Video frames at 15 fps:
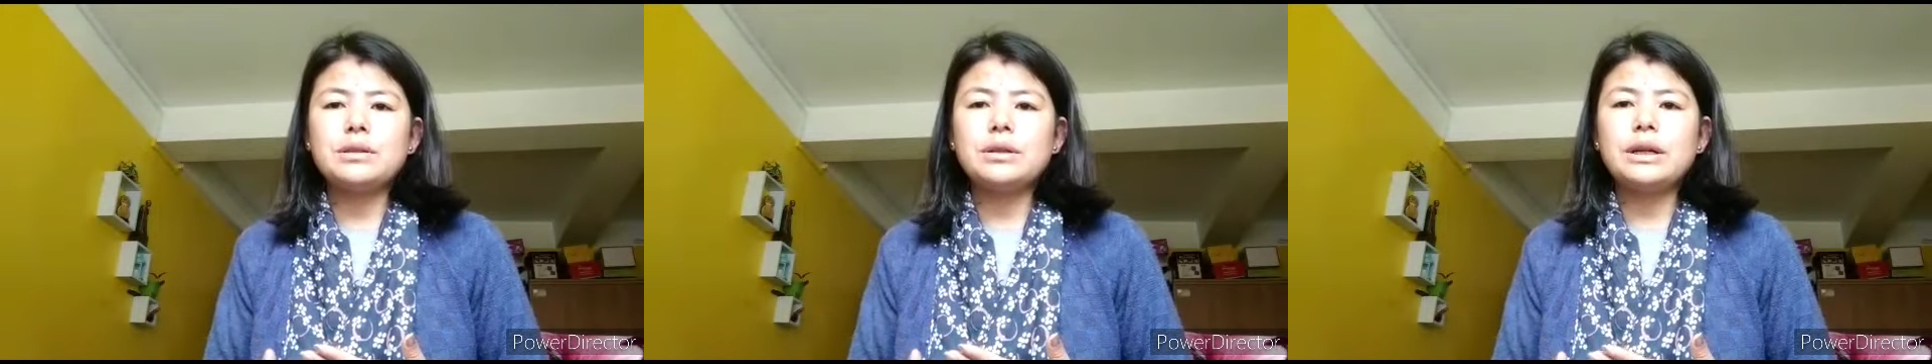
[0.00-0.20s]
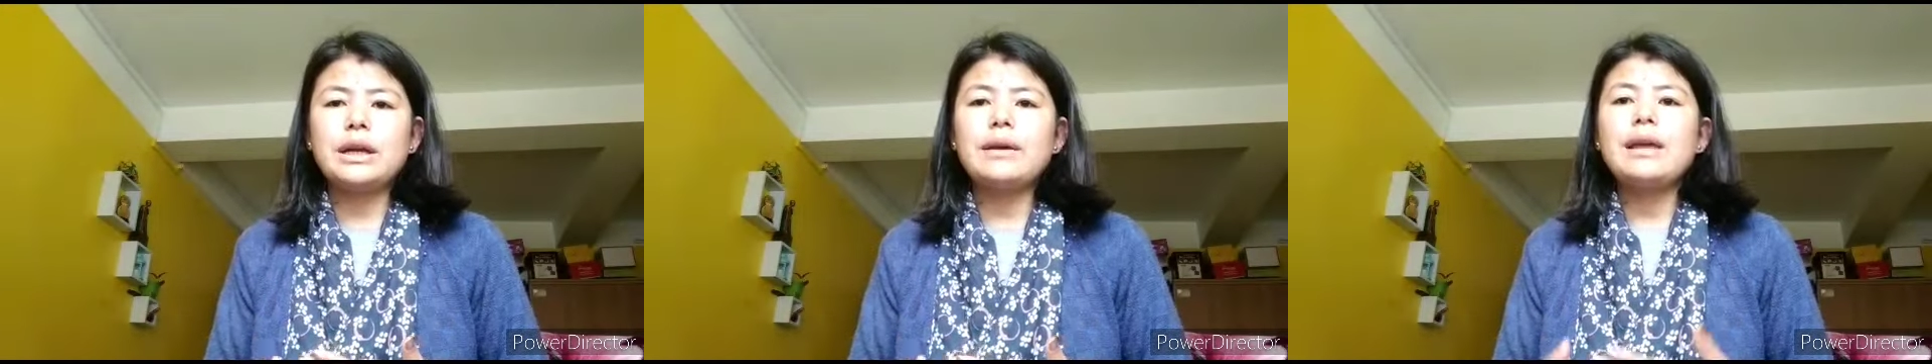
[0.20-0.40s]

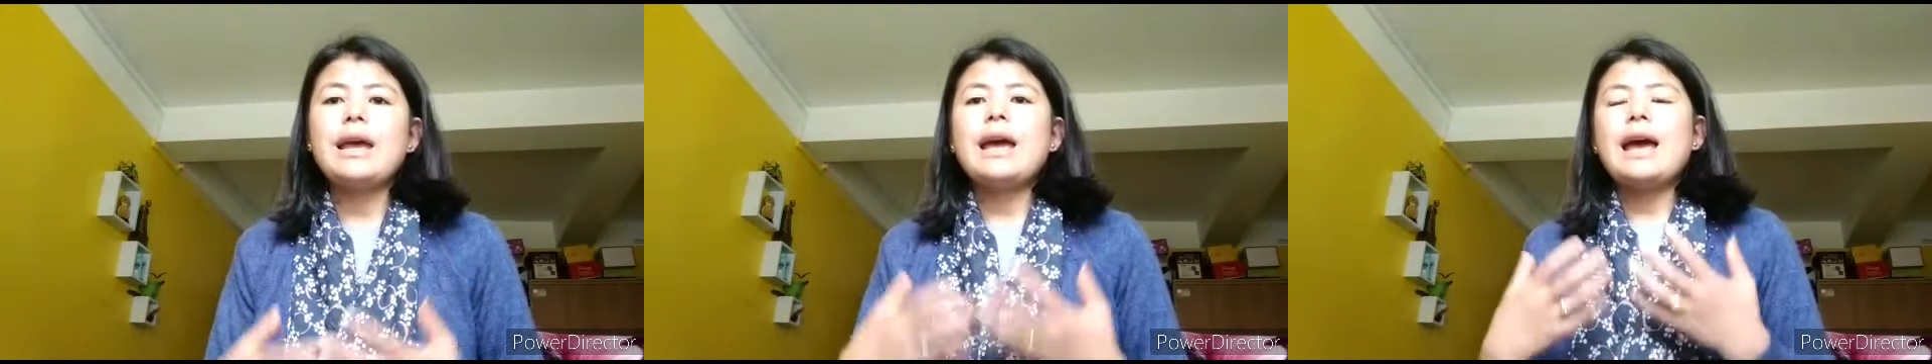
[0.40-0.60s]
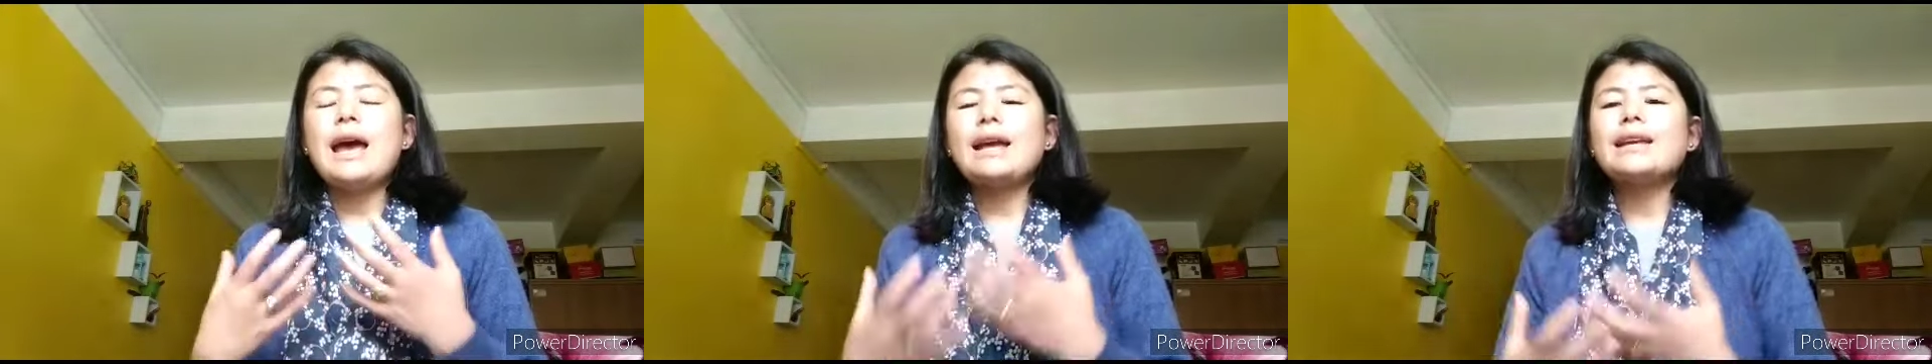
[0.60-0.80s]
okay,
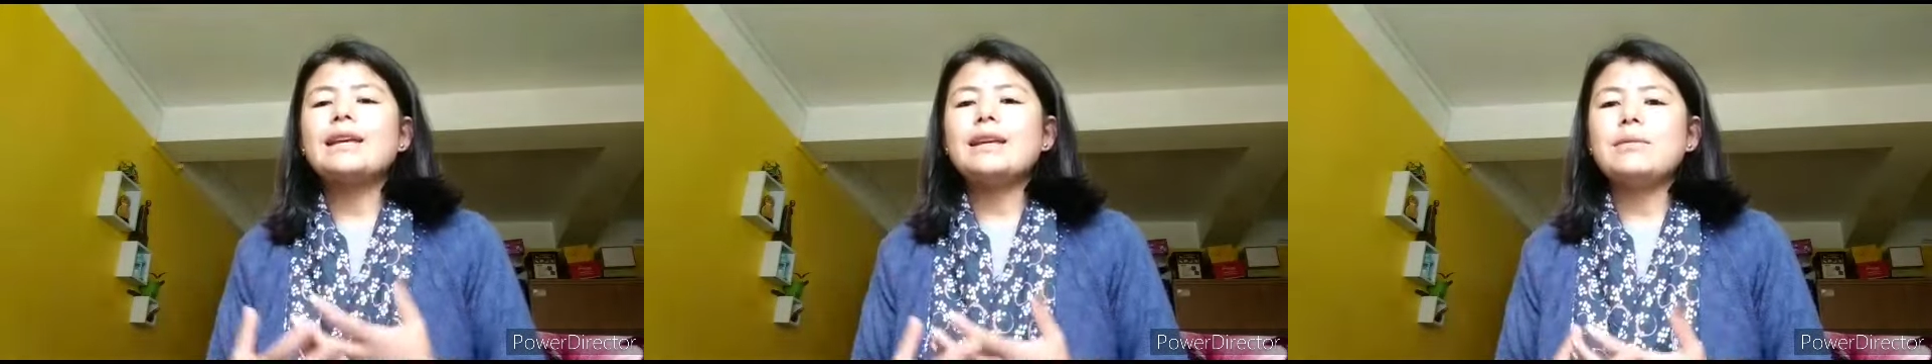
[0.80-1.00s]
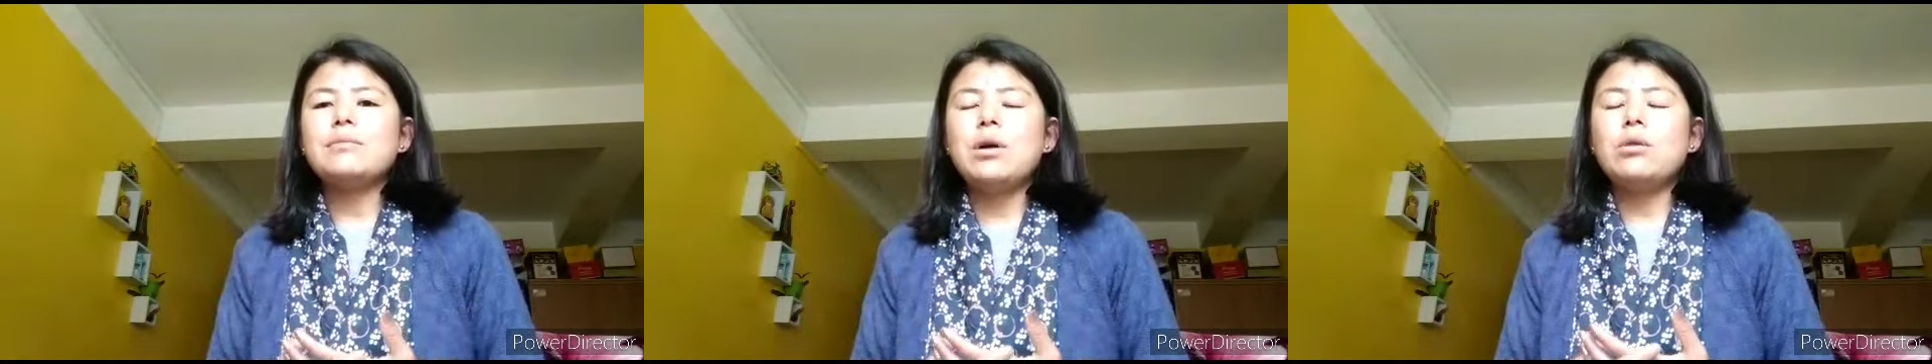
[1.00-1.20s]

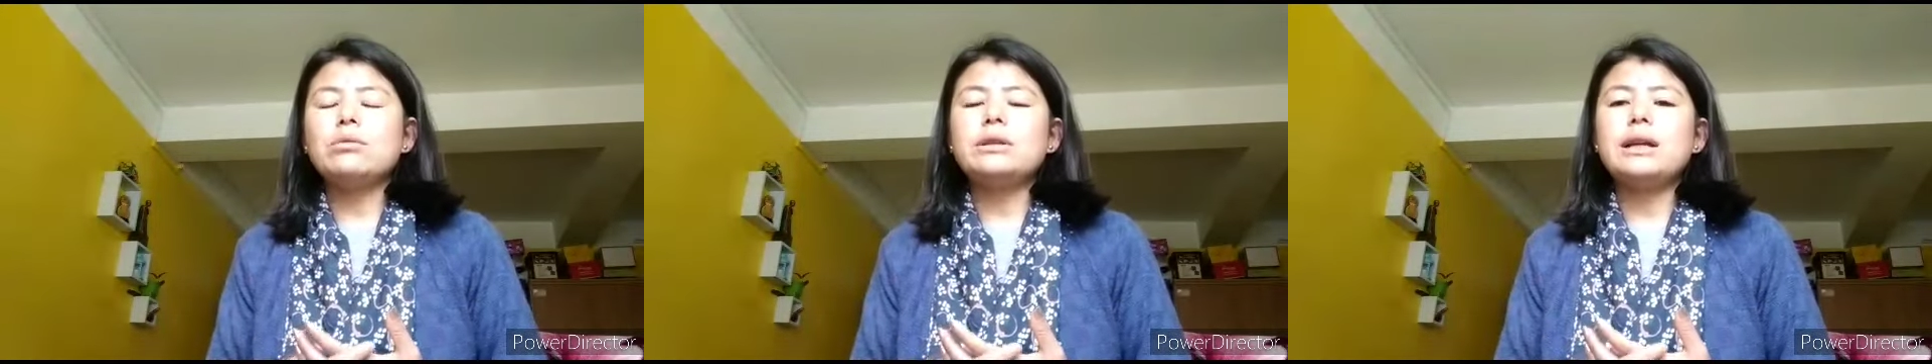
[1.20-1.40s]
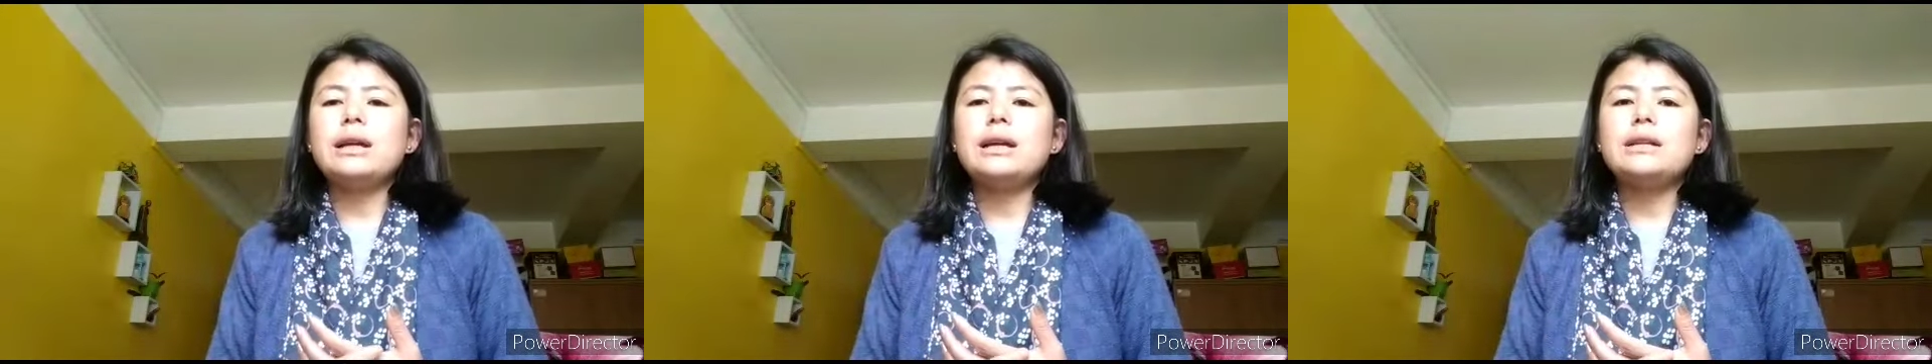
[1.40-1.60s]
hanging
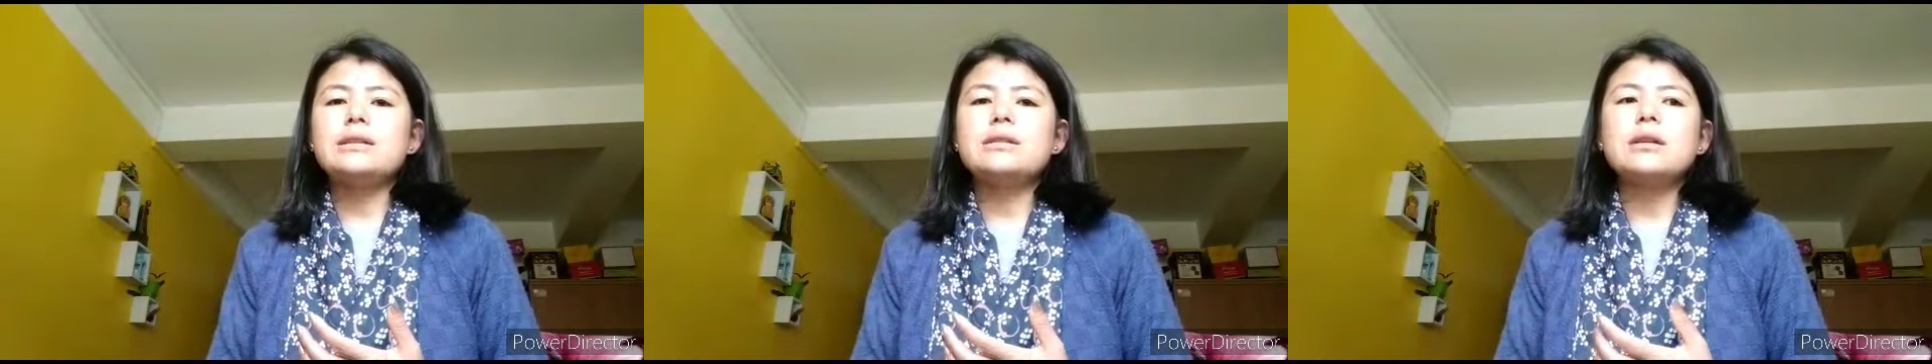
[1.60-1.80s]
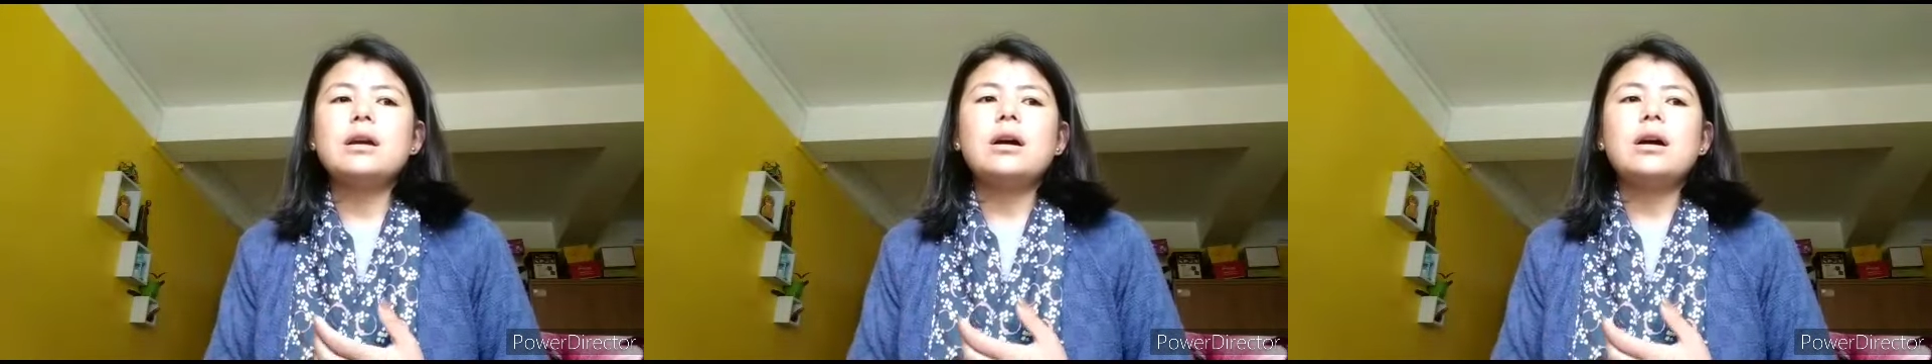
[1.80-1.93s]
mountains,